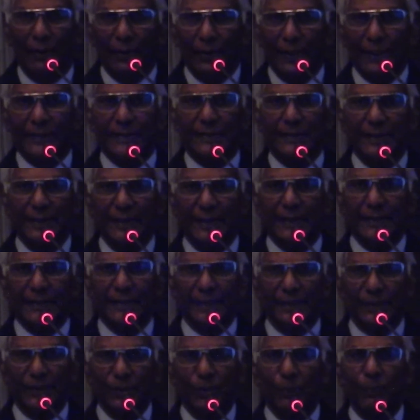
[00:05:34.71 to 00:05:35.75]
It is
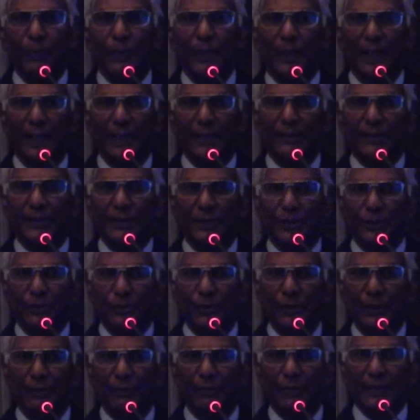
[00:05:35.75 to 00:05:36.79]
a super country to
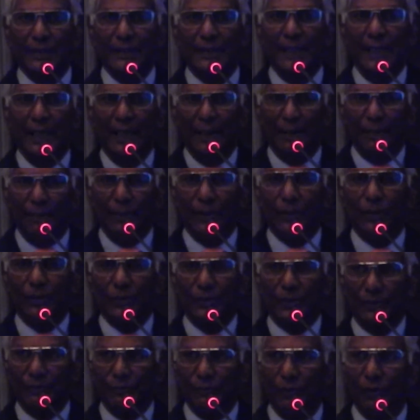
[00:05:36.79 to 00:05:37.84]
invest
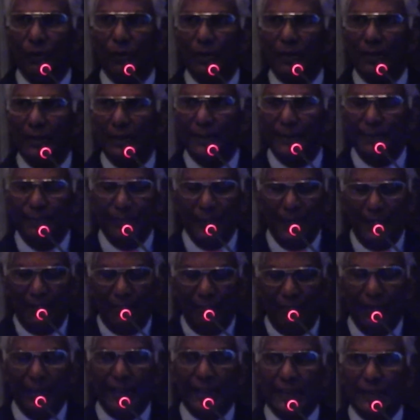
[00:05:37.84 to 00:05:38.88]
because of all the
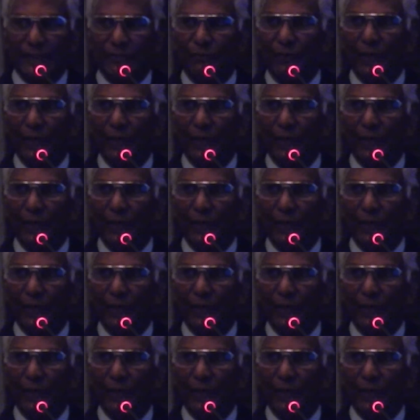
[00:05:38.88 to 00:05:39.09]
various